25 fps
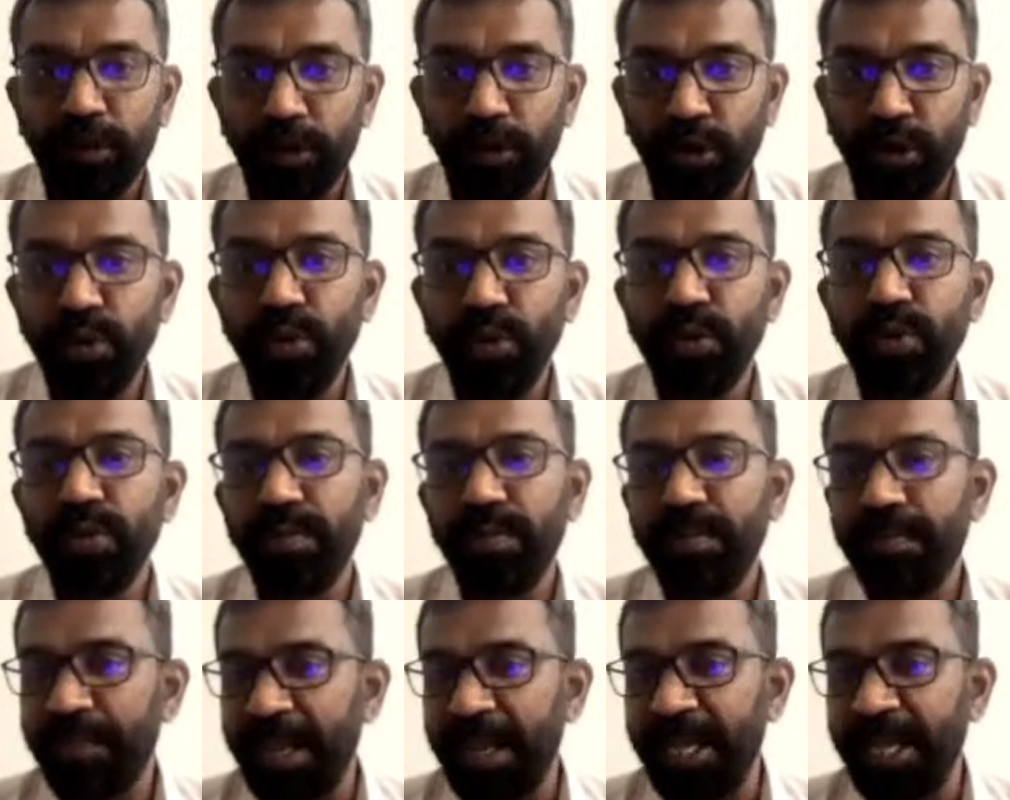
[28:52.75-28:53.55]
to
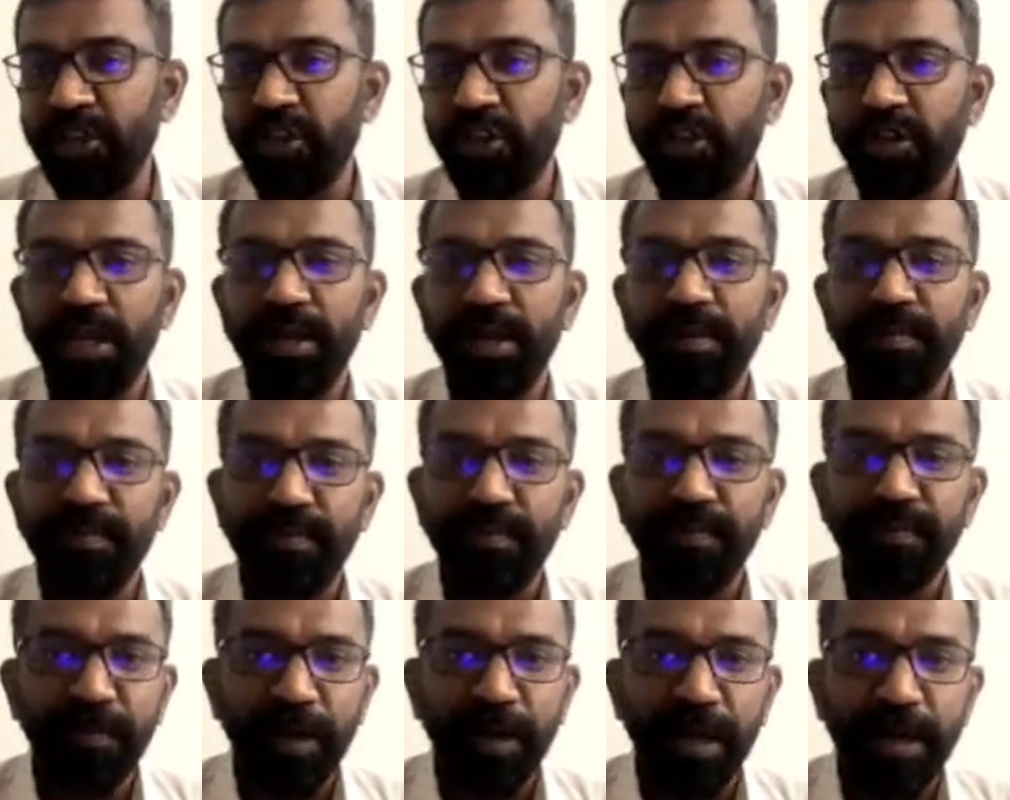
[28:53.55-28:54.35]
mainstream
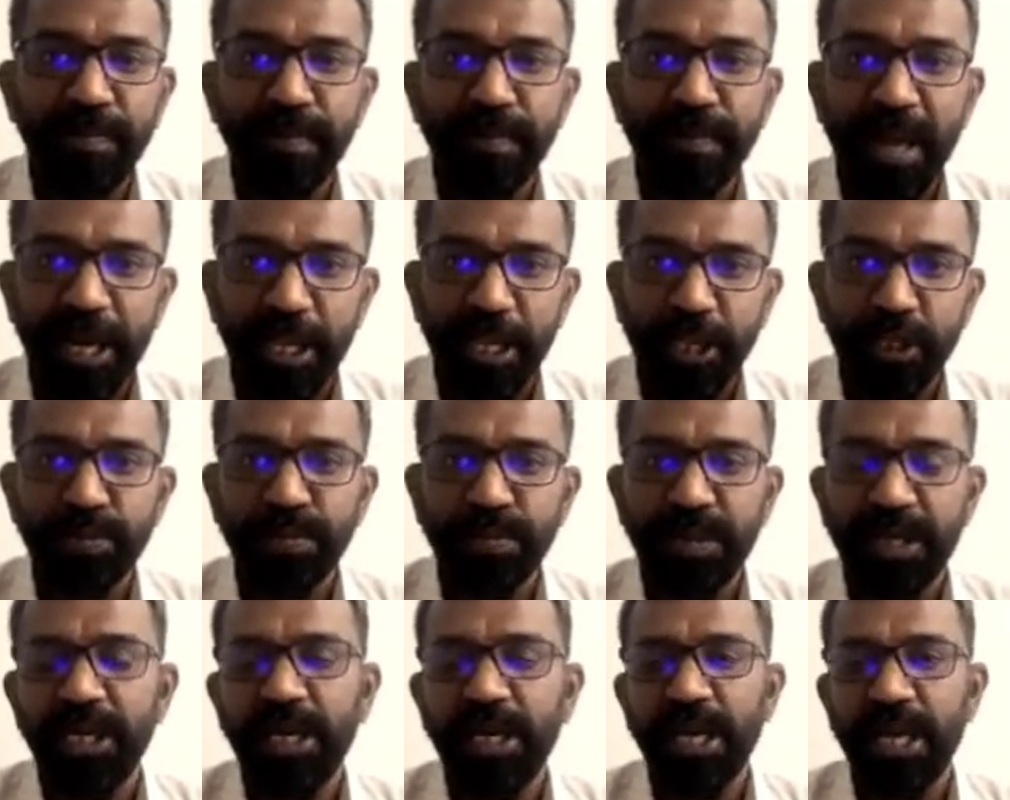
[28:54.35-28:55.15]
flood
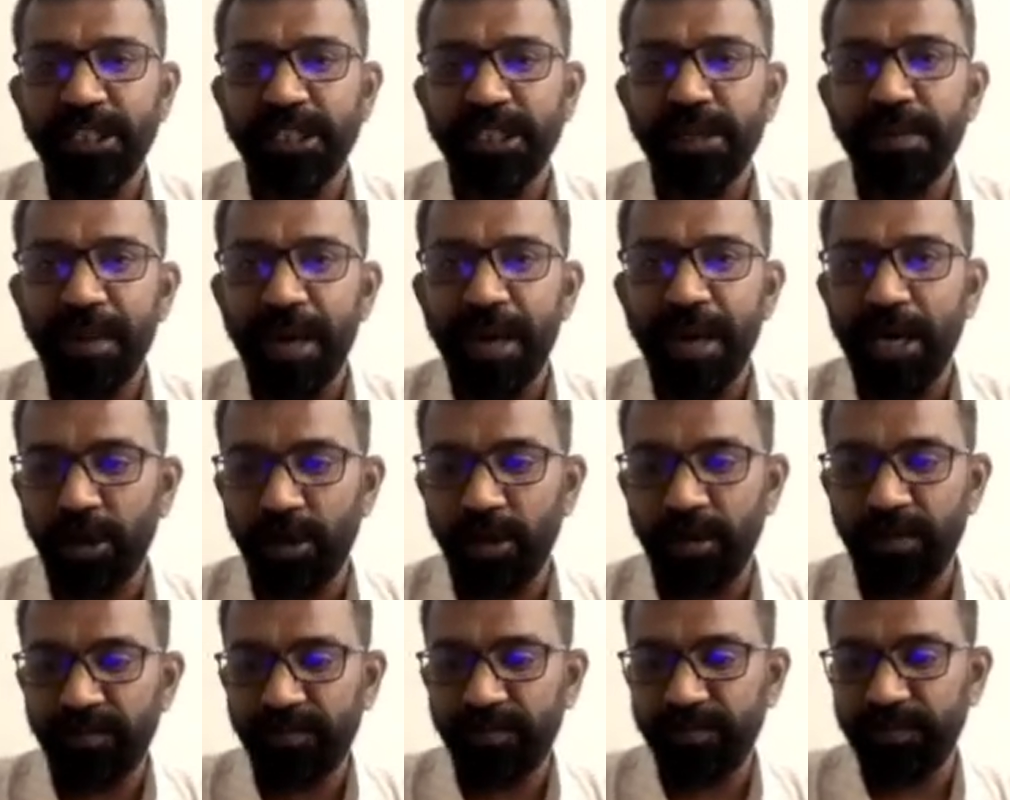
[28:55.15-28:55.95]
management as a part
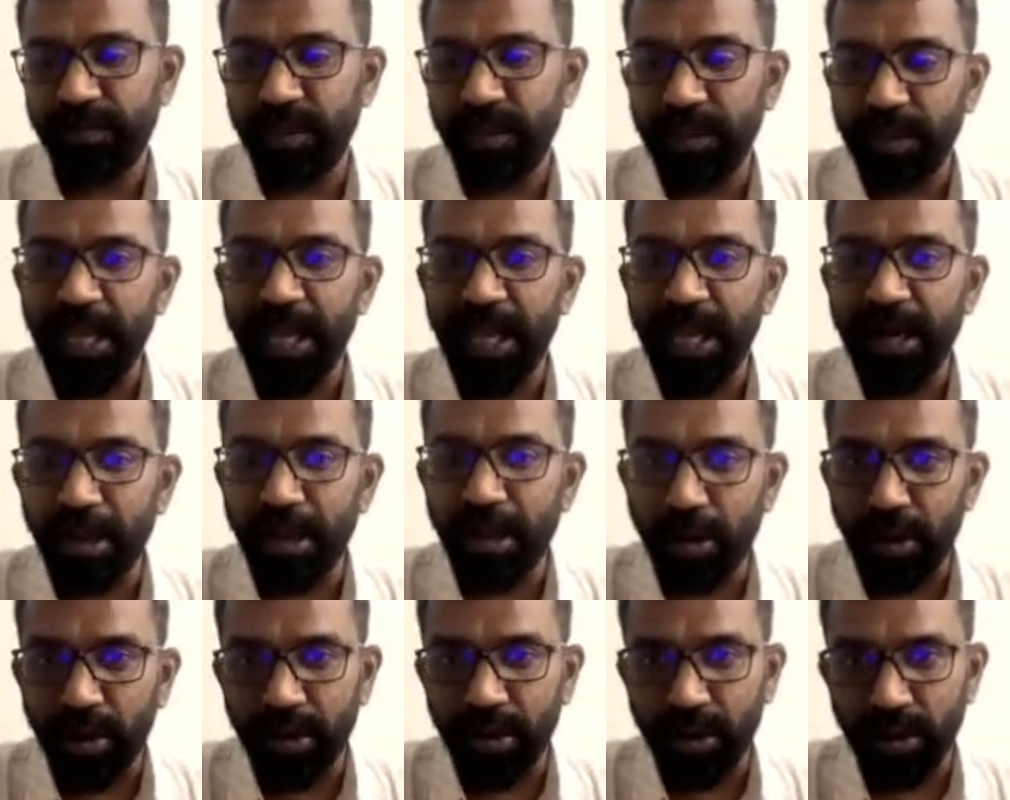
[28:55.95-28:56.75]
of their
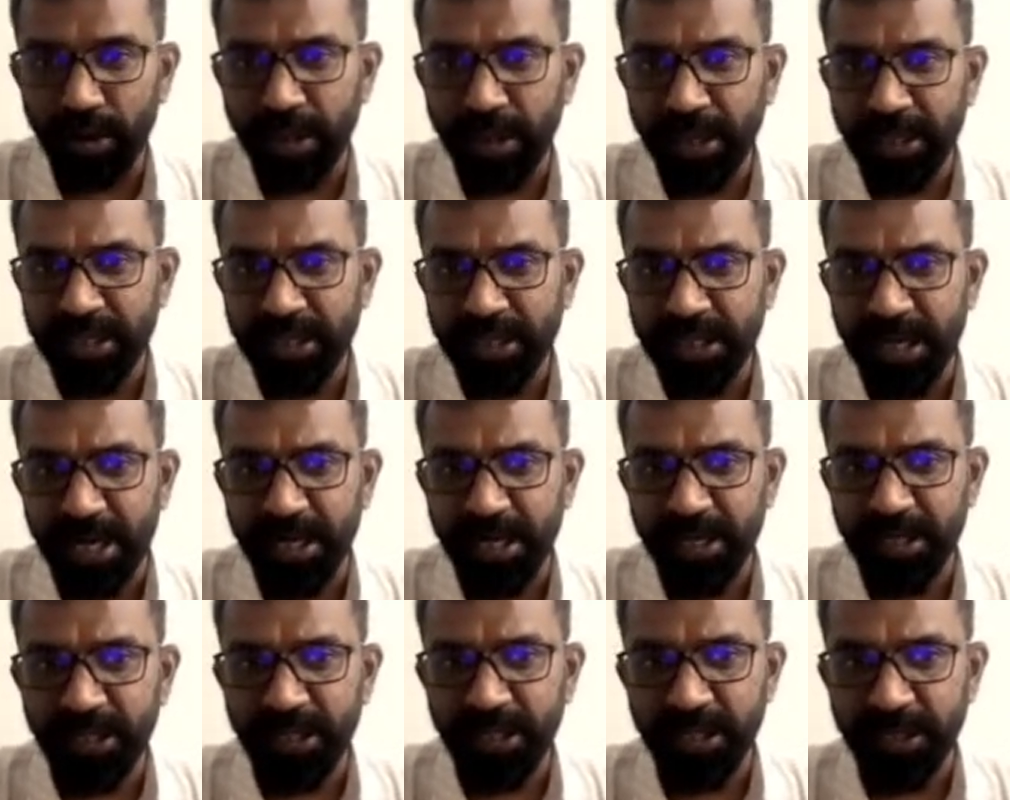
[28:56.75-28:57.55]
ongoing
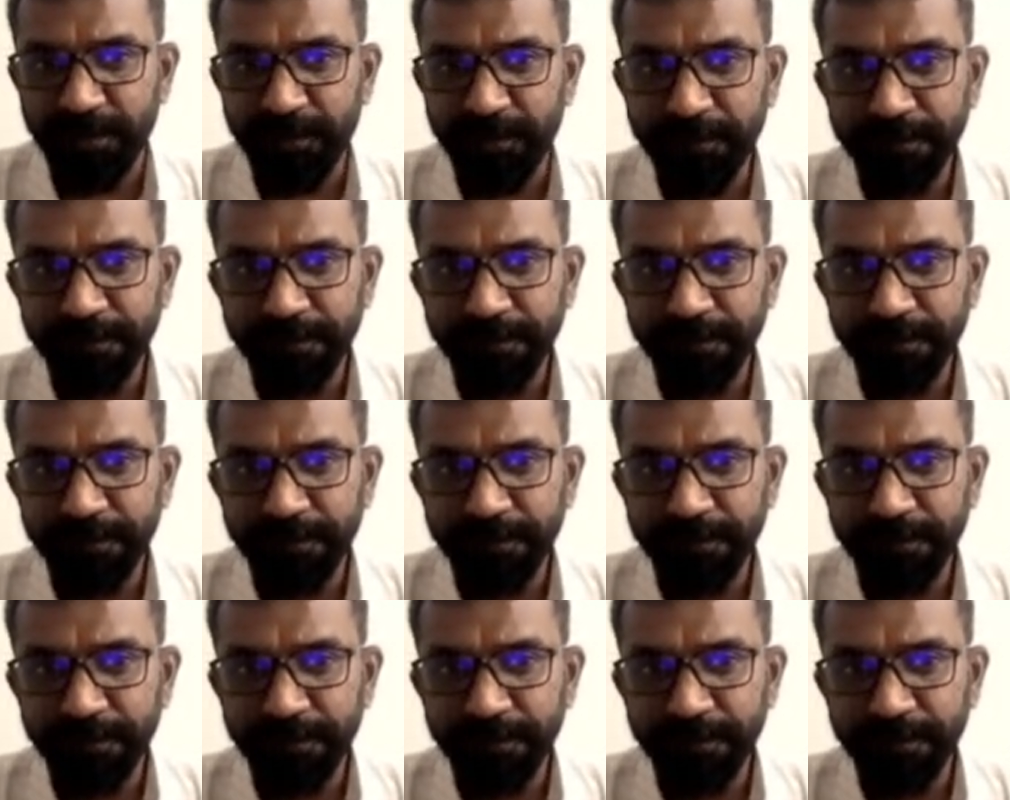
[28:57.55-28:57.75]
strategy.